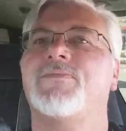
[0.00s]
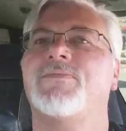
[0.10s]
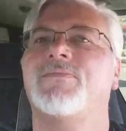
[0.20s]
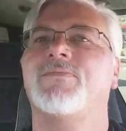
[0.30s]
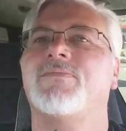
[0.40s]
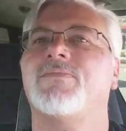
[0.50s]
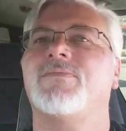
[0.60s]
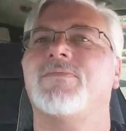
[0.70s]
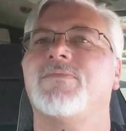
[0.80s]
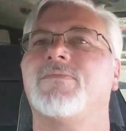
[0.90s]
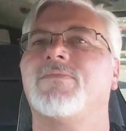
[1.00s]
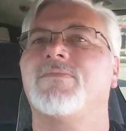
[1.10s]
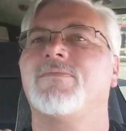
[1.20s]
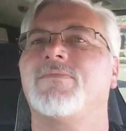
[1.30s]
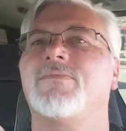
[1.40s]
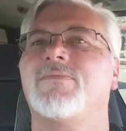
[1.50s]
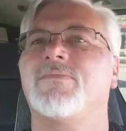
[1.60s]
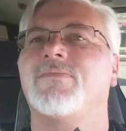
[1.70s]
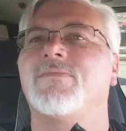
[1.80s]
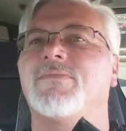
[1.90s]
[no speech]